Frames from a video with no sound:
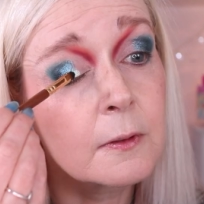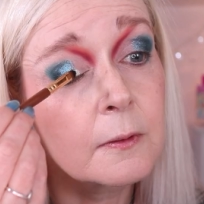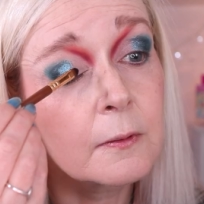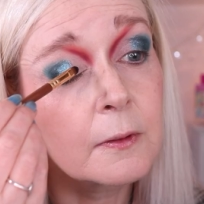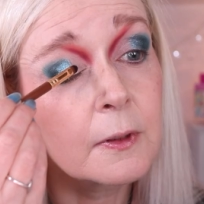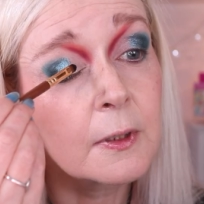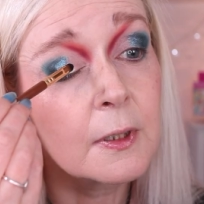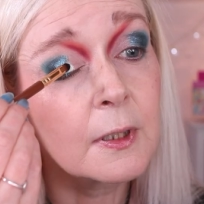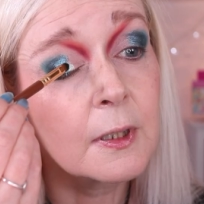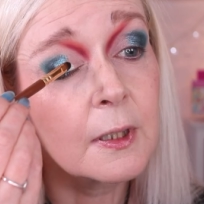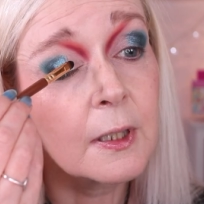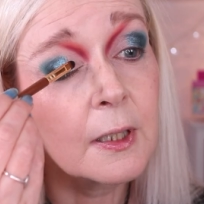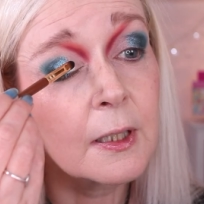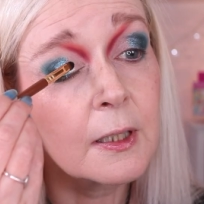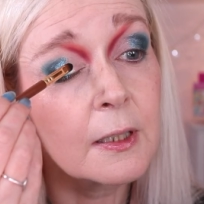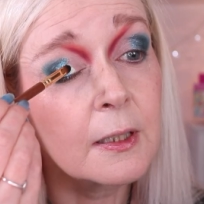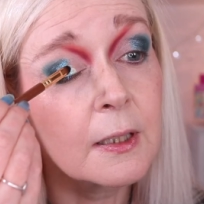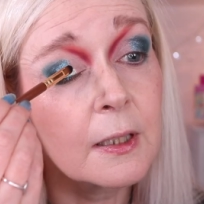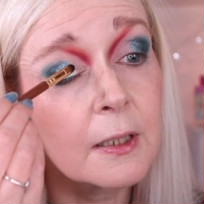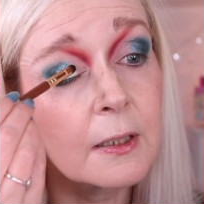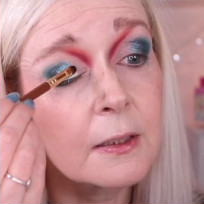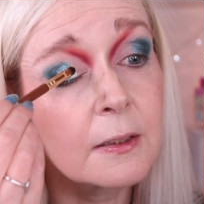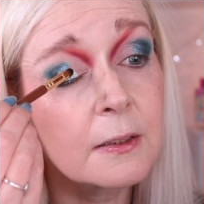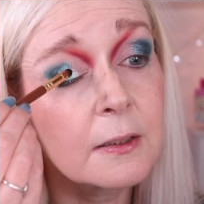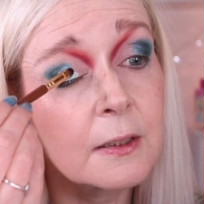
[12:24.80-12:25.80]
I'm gonna lay
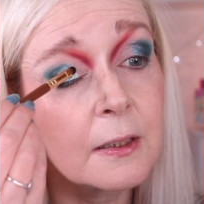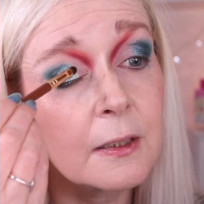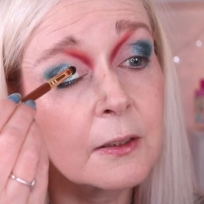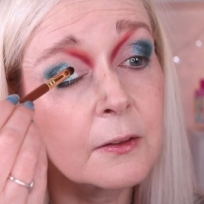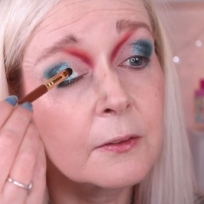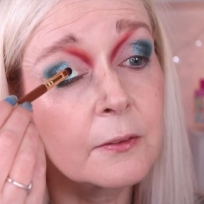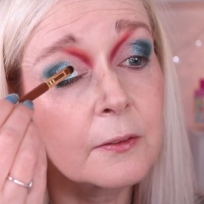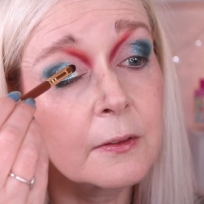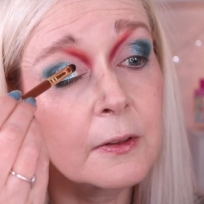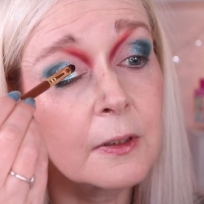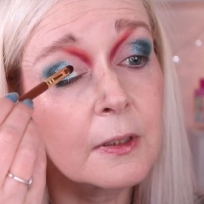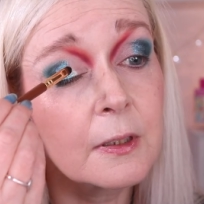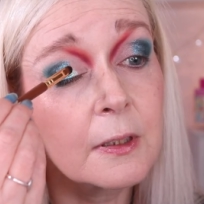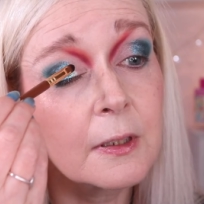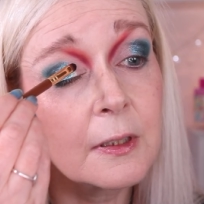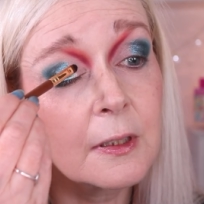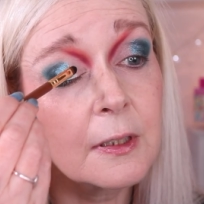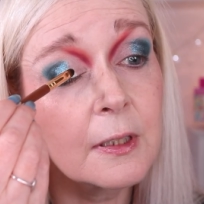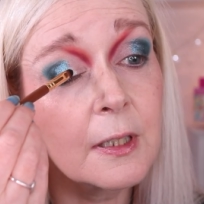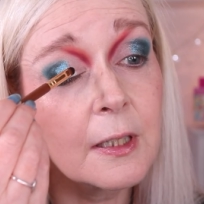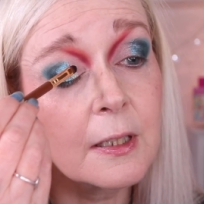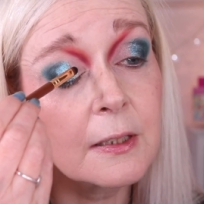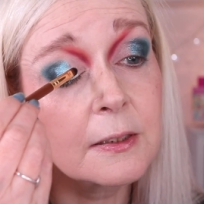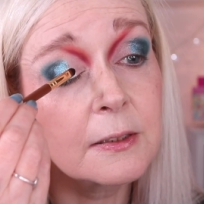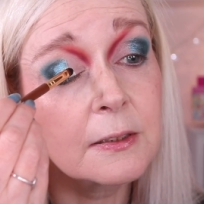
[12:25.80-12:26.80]
that down
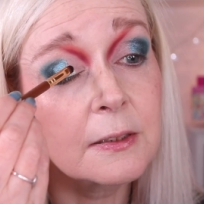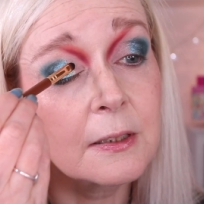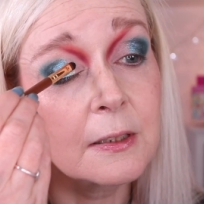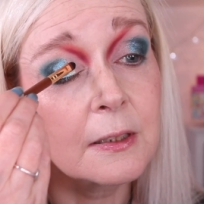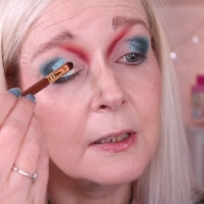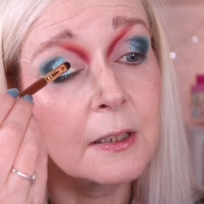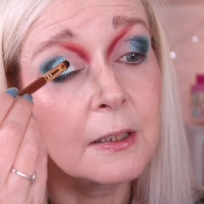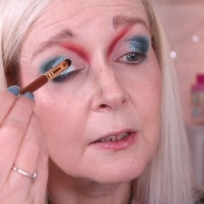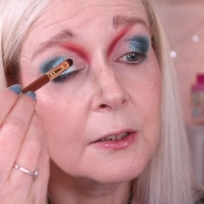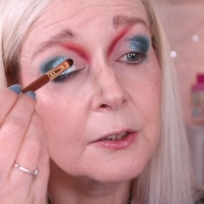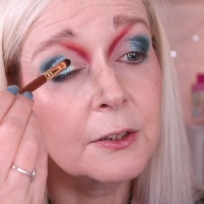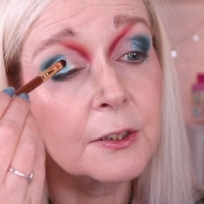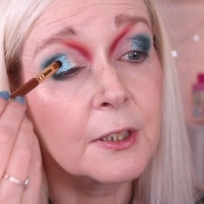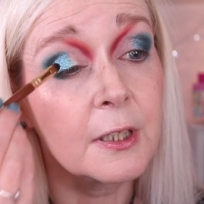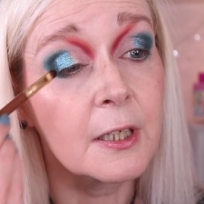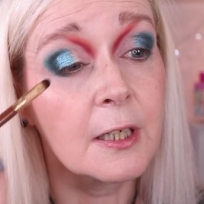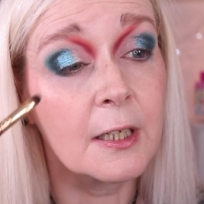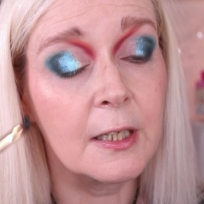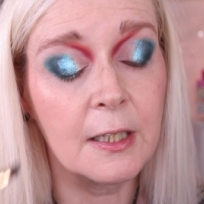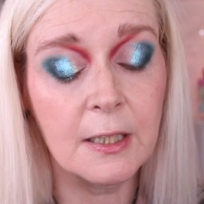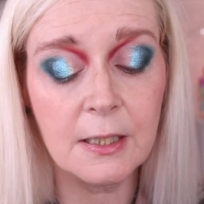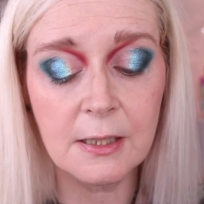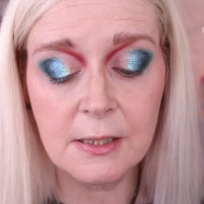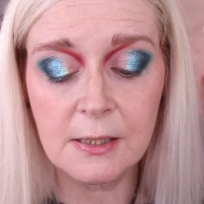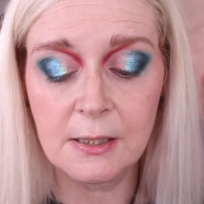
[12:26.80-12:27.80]
next to that
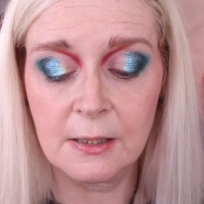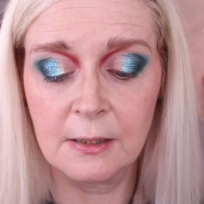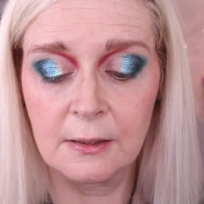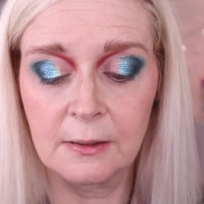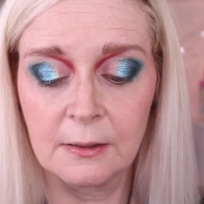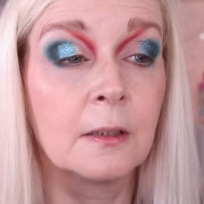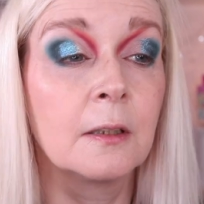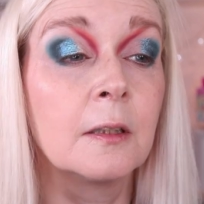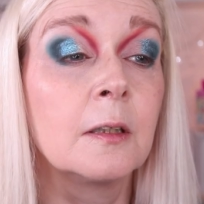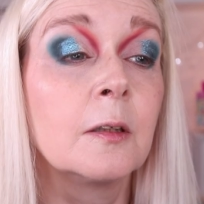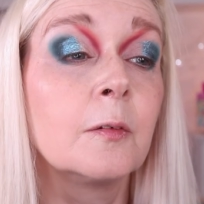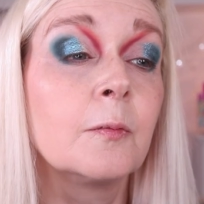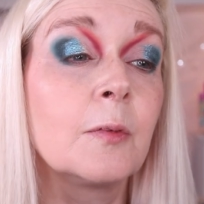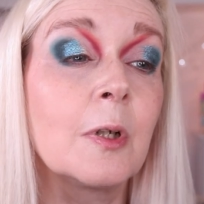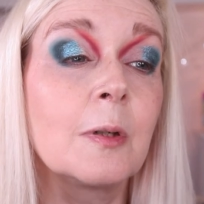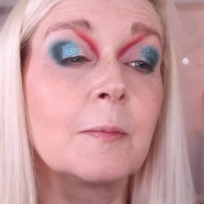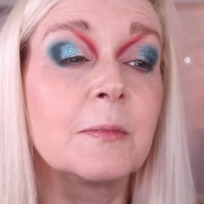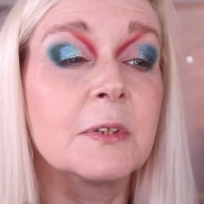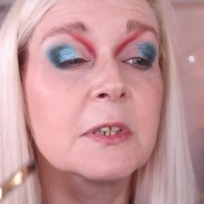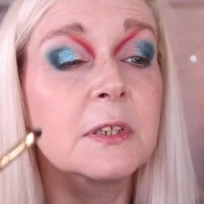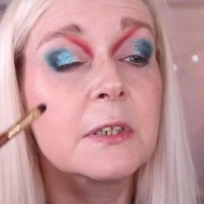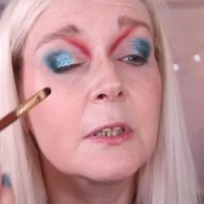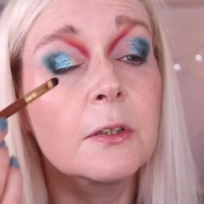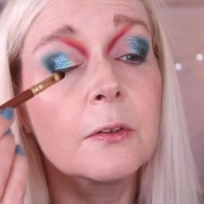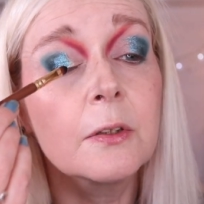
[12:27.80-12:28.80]
shade, but I'm
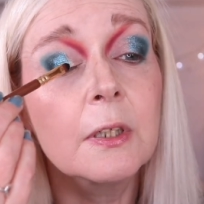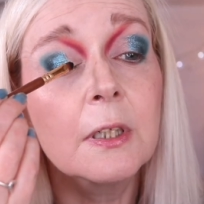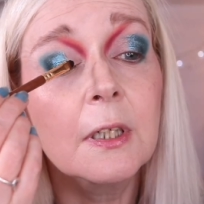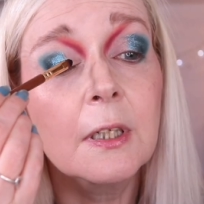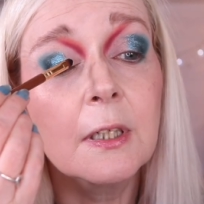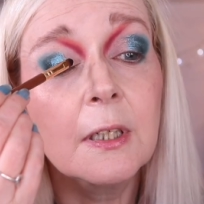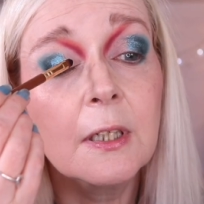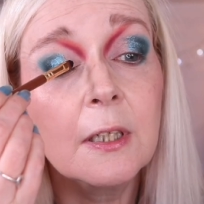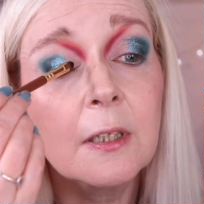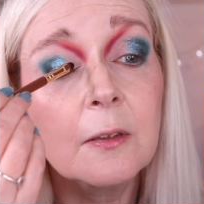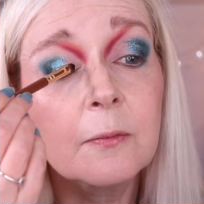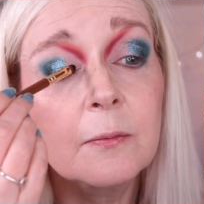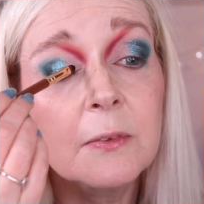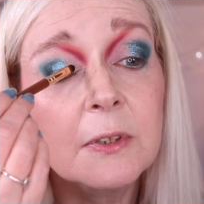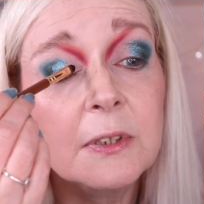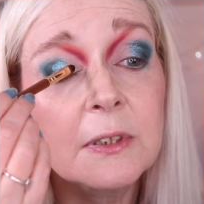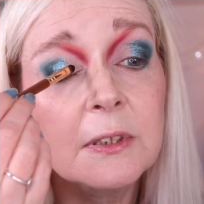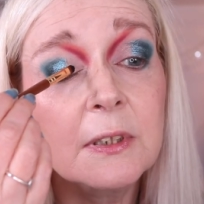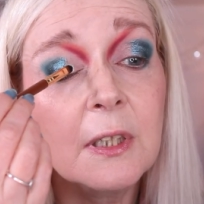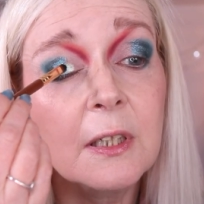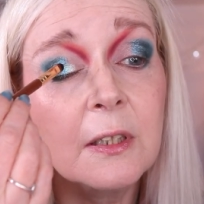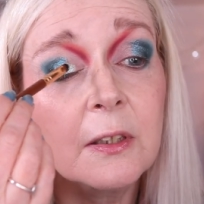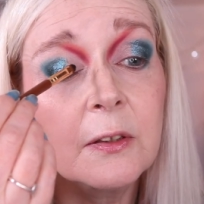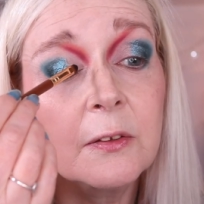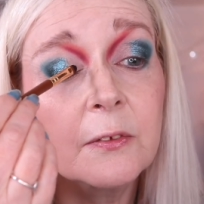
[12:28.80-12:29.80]
still gonna leave
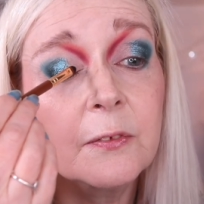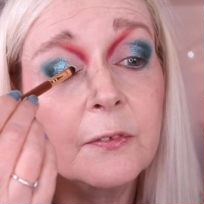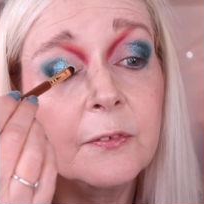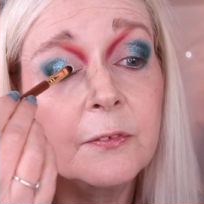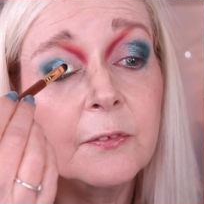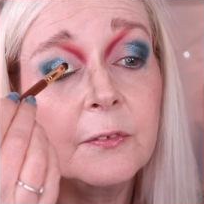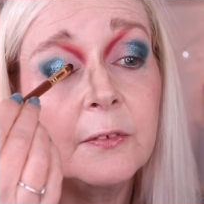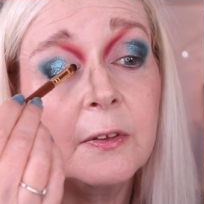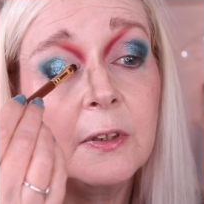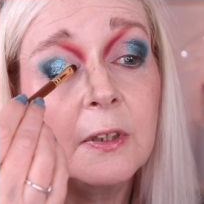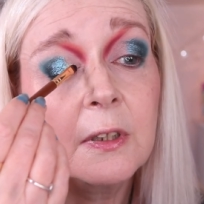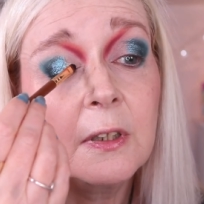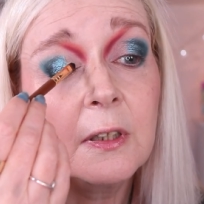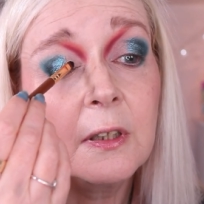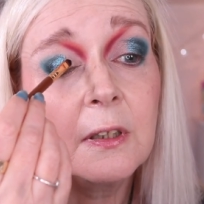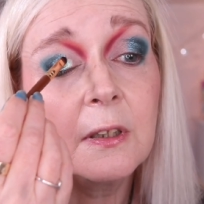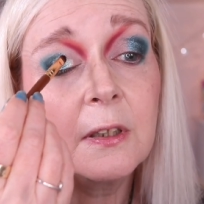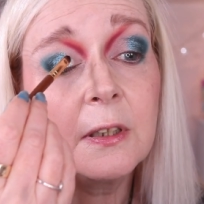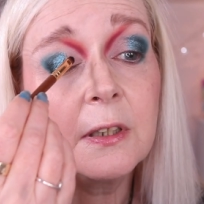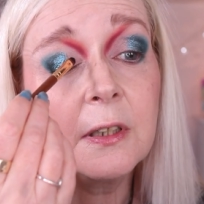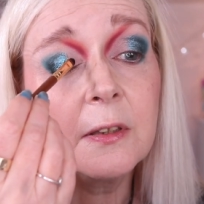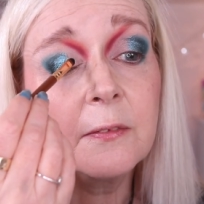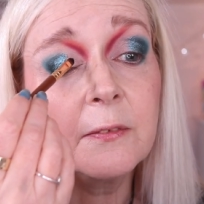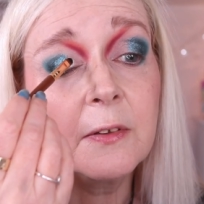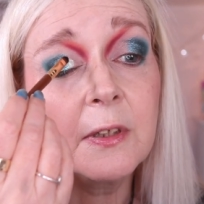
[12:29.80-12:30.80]
myself
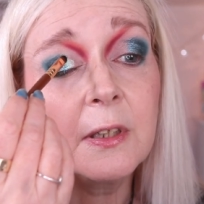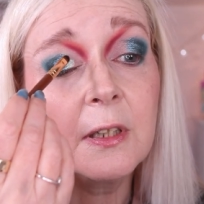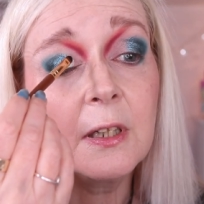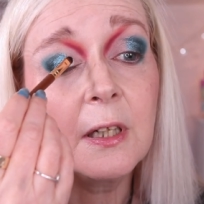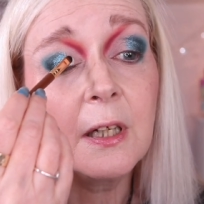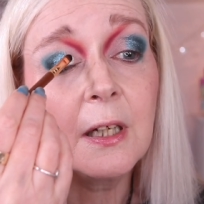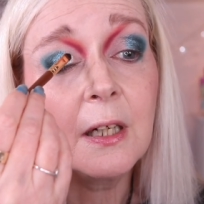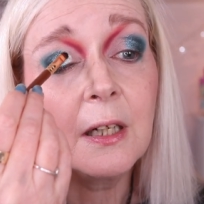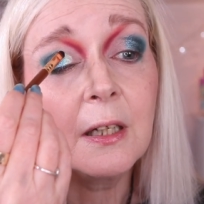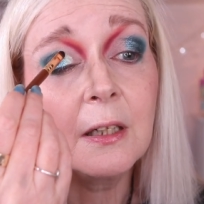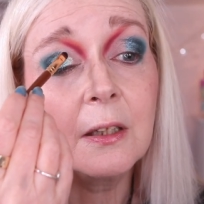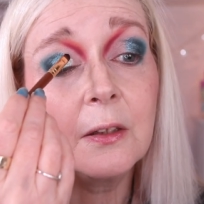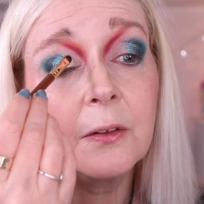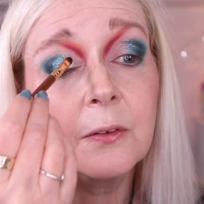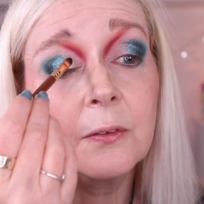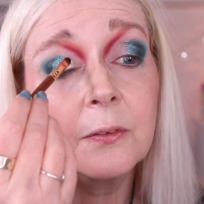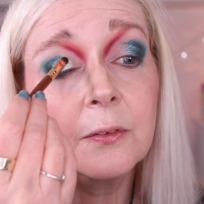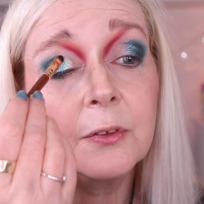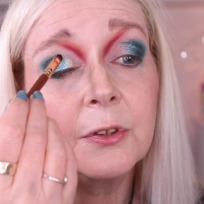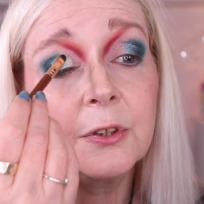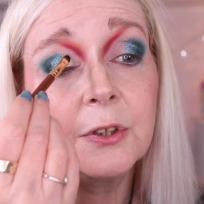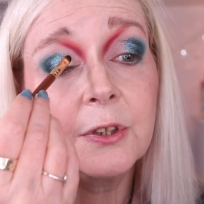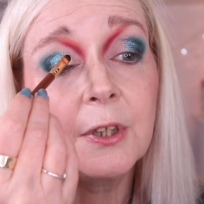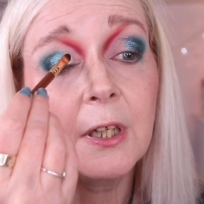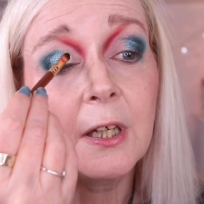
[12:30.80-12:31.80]
kind of an
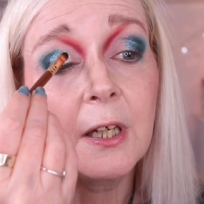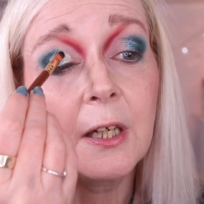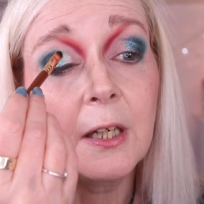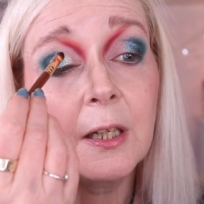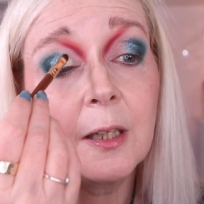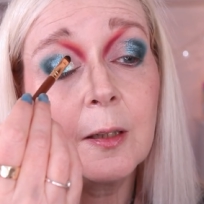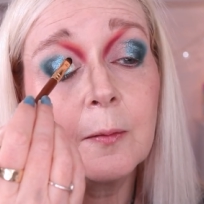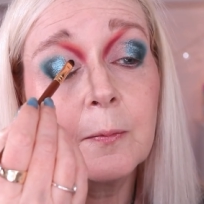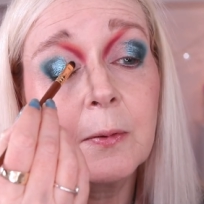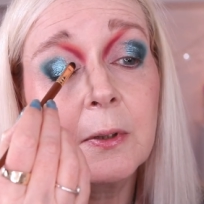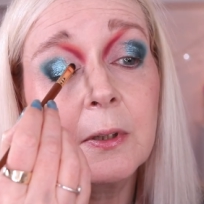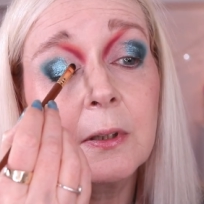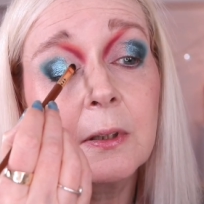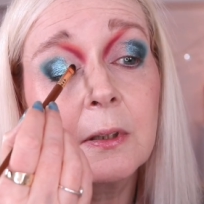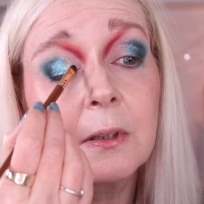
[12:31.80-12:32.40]
angled shape